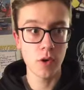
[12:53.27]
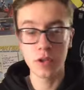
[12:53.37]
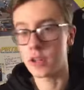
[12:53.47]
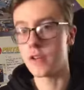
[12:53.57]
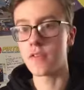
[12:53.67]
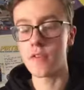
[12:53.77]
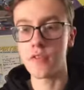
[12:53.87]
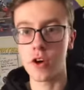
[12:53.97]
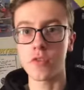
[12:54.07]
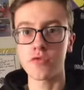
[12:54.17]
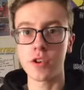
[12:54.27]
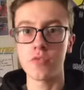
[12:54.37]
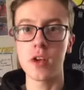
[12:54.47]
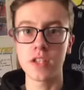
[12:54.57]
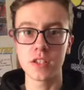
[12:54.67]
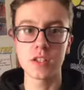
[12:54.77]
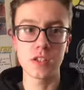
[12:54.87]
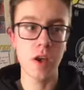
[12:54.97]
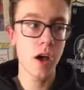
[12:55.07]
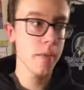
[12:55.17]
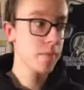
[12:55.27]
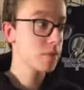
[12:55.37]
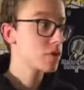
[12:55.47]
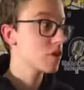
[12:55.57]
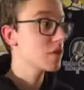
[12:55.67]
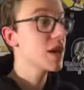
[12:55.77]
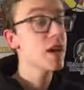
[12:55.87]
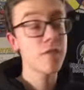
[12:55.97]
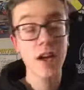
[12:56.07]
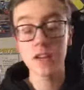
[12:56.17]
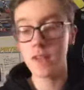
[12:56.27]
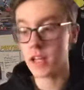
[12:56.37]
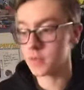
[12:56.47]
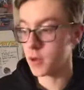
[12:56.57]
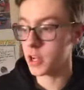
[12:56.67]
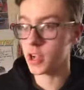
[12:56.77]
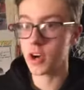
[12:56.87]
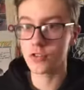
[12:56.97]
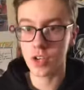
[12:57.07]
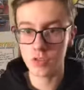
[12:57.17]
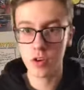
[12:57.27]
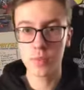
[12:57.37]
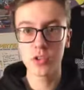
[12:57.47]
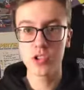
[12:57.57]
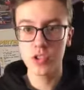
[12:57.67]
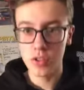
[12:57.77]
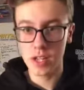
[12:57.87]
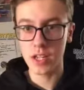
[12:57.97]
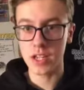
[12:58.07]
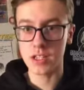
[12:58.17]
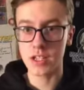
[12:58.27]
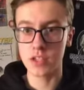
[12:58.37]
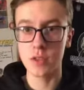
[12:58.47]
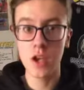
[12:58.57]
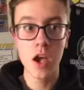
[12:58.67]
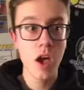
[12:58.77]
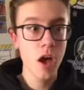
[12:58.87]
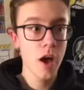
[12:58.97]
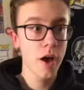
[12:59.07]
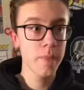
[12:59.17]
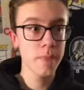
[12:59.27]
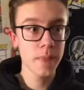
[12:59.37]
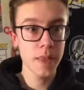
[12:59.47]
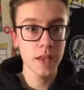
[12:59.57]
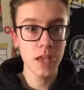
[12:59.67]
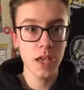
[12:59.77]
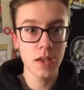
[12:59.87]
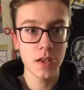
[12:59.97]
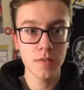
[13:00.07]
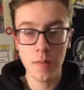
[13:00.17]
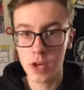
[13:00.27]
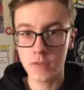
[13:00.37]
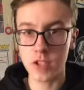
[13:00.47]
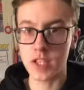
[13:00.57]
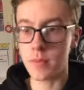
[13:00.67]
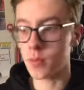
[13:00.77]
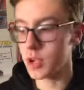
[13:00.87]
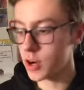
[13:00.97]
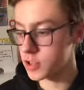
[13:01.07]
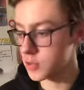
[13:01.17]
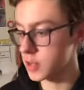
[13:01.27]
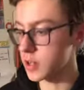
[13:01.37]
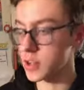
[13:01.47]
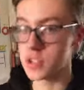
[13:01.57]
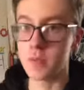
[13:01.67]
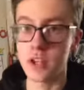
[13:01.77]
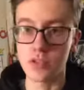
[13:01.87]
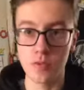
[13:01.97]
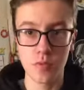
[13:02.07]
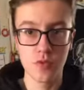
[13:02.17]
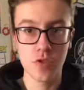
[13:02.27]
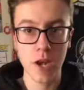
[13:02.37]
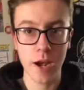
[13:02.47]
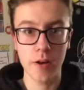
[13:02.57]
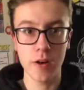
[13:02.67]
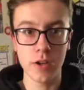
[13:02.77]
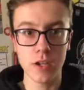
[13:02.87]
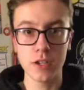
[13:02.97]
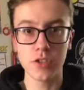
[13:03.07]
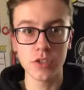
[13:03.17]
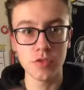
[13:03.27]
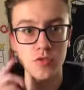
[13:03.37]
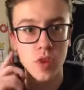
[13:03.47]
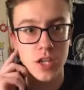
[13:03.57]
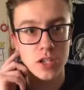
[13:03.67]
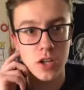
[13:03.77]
know, for the final three races. So yeah, that is my Kart Track Chroma Junior League season. In the middle of December, we are doing a special 3-hour endurance race